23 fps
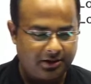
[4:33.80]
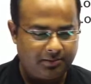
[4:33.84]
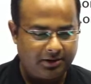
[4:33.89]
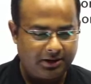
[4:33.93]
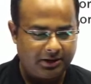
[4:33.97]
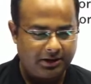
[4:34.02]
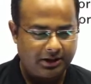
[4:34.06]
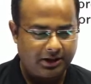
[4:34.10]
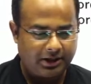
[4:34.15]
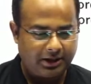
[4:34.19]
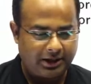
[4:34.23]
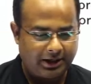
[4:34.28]
me
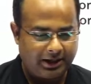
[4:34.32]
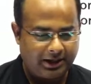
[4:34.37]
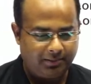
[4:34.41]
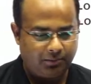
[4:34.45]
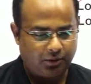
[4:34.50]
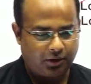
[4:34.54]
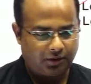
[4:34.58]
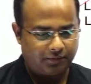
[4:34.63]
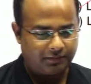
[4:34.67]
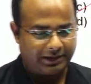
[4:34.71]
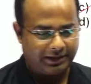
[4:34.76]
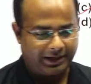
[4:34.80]
the name
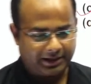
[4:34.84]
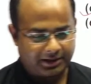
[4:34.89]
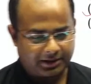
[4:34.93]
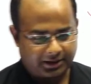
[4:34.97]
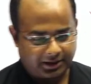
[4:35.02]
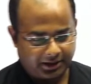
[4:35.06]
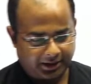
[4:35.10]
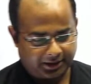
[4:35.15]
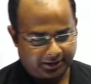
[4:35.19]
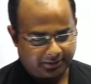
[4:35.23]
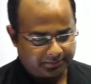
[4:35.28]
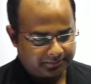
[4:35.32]
of that
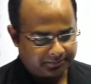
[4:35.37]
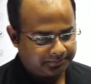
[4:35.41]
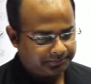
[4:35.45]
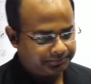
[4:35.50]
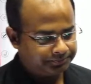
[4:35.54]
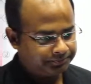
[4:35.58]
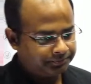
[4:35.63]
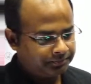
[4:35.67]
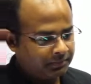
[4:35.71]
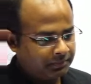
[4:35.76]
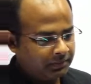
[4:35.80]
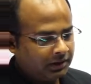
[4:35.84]
king.
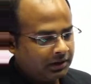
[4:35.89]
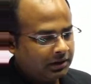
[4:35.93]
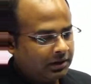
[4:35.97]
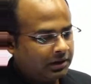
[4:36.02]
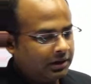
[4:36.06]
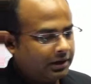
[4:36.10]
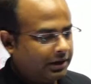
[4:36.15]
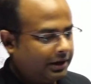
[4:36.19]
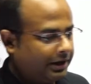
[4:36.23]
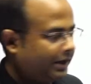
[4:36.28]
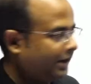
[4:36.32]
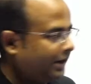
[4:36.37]

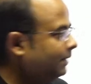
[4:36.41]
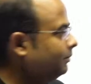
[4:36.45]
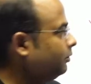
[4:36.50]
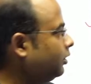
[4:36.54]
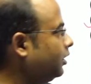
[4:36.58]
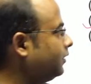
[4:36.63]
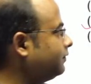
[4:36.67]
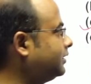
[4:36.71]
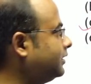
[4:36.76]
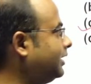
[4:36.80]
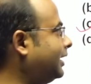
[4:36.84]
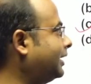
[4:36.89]
Name
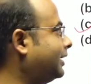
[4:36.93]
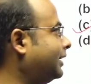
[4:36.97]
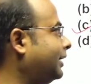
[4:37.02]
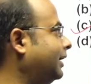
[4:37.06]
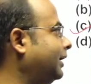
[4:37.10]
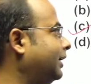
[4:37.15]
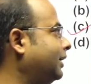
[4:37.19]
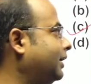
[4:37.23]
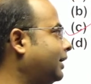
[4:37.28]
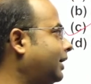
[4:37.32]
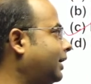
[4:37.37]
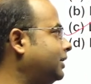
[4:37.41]
of that
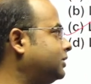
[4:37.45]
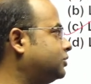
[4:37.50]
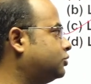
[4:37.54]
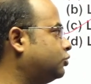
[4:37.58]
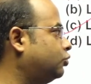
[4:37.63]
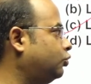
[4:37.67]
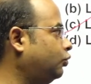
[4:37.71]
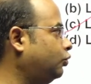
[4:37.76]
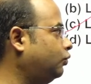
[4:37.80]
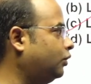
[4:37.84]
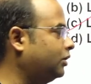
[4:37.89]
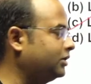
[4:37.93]
king, guys,
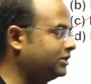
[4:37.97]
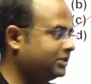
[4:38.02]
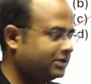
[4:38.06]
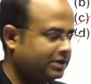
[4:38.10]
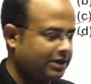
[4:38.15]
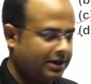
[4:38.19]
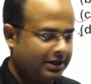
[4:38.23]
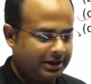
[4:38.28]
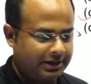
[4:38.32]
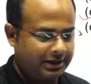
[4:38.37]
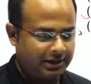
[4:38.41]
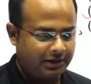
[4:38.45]
who was
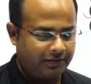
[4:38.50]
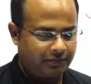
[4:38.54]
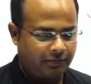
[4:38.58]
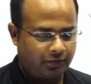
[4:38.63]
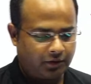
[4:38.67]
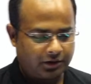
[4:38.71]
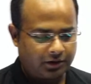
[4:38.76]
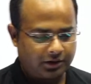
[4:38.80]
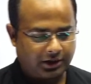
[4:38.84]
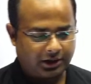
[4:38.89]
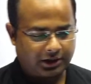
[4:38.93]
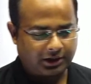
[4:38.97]
credited
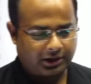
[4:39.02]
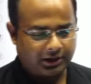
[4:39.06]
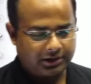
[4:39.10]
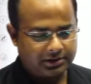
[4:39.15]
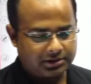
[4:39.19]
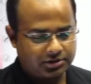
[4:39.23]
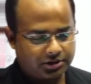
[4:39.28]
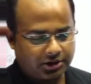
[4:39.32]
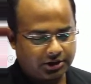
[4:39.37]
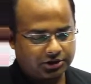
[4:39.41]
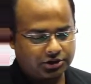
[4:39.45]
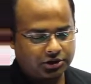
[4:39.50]
for the
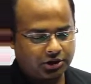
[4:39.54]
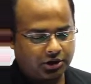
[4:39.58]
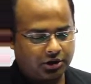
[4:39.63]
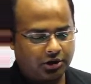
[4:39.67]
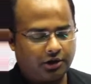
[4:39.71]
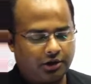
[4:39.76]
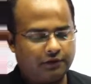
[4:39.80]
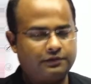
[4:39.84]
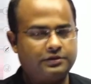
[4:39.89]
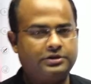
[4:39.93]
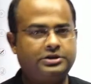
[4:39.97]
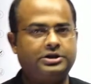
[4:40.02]
construction
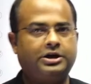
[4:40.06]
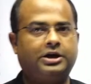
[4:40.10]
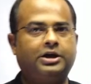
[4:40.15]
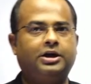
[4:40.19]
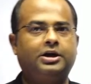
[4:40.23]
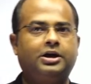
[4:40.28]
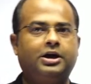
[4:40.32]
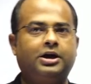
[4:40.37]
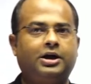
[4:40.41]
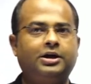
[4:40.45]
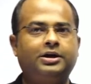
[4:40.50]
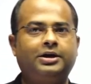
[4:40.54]
of
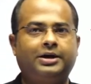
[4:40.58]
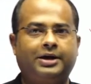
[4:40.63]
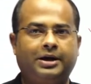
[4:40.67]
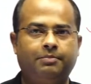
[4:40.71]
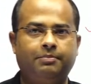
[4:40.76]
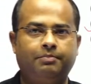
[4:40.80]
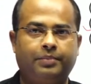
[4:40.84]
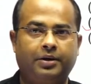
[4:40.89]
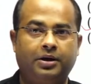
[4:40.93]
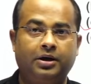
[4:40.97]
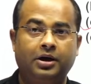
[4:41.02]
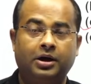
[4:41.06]
Jagannath
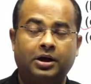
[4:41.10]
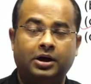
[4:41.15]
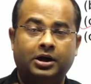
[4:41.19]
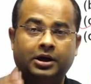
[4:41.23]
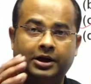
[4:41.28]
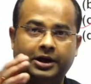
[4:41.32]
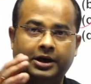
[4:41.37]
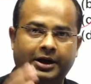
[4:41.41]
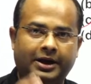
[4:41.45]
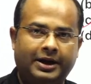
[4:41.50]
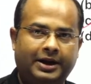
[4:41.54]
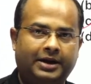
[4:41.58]
Temple.
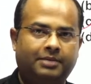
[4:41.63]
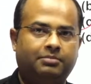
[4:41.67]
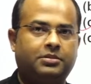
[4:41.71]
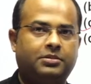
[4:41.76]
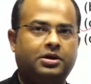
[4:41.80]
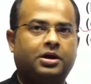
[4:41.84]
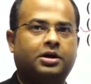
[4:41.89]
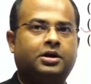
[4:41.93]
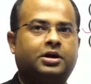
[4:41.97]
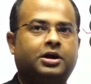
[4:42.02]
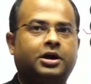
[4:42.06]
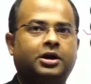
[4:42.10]
Name
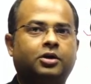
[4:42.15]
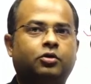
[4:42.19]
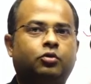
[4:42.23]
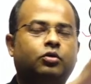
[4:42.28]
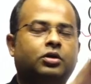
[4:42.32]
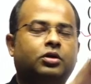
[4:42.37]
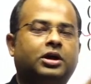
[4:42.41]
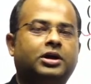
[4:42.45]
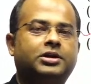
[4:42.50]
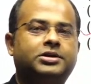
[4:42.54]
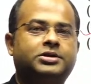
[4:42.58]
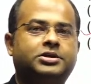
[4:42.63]
the king who
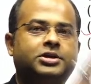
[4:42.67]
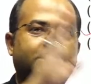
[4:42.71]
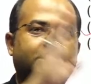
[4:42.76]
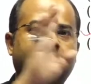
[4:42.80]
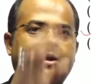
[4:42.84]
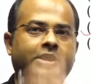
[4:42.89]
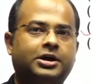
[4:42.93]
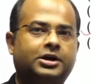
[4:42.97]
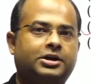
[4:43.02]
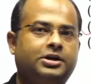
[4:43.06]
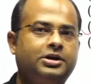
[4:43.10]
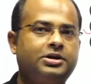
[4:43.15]

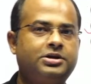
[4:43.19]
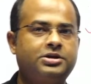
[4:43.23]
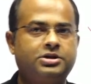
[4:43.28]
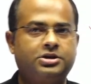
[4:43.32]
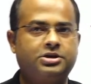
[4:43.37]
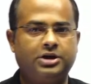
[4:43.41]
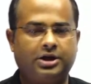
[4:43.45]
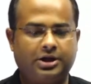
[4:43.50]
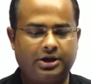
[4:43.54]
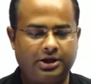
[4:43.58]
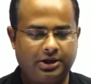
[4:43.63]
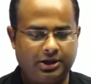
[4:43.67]
constructed this
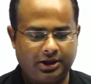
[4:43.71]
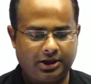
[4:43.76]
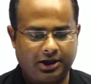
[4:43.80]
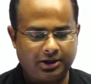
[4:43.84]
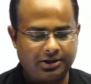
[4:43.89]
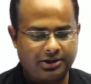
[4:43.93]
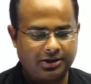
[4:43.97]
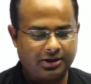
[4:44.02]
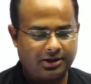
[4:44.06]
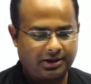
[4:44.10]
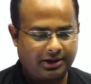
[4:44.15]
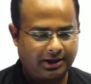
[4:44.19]

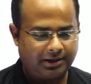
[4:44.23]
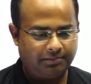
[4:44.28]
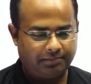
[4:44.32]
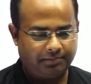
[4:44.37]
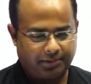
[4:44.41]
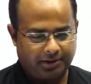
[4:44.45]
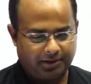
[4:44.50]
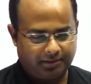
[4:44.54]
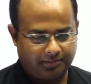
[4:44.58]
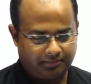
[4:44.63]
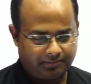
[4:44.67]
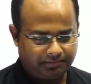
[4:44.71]
Jagannath
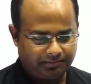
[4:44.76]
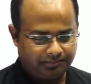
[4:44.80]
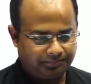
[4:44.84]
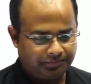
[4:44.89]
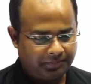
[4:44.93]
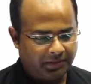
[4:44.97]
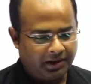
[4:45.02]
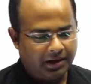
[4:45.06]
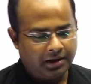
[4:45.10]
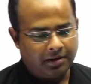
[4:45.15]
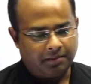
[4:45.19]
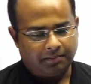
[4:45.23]
Temple.
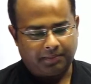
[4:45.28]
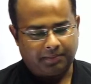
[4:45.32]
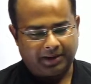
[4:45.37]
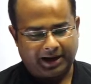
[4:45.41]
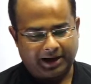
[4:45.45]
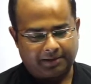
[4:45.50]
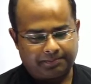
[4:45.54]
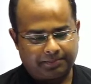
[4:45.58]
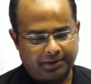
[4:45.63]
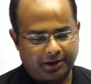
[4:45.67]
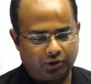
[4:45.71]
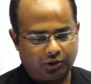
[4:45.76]

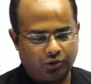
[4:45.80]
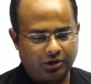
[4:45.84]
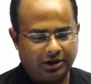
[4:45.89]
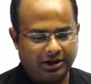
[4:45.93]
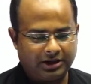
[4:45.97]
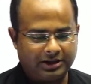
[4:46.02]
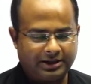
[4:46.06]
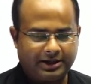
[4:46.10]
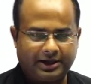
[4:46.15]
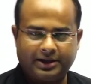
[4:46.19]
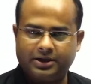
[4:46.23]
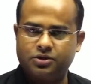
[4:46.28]
Black Pagoda,
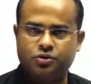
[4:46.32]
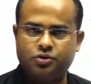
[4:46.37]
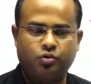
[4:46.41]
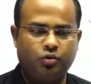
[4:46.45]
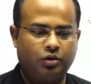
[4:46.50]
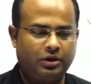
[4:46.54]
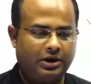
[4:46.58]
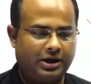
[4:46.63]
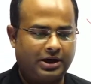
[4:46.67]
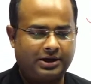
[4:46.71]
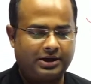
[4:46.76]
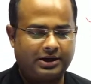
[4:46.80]
that is
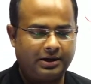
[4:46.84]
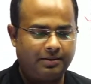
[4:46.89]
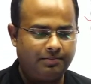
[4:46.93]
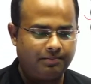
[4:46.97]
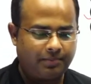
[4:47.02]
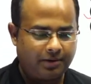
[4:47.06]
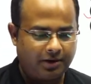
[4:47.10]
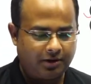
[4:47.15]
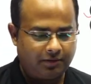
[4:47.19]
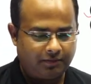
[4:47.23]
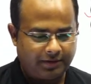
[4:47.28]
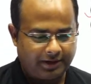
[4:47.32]
Konark
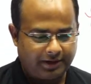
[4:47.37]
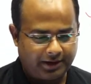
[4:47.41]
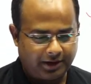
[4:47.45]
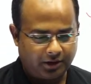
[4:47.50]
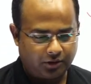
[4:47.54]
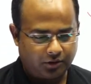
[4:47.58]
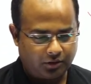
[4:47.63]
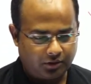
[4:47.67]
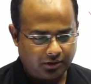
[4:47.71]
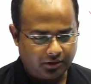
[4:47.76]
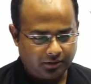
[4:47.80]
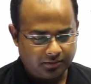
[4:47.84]
Temple, very
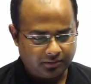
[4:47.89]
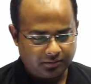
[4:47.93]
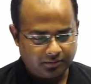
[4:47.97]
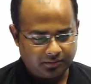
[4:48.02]
good.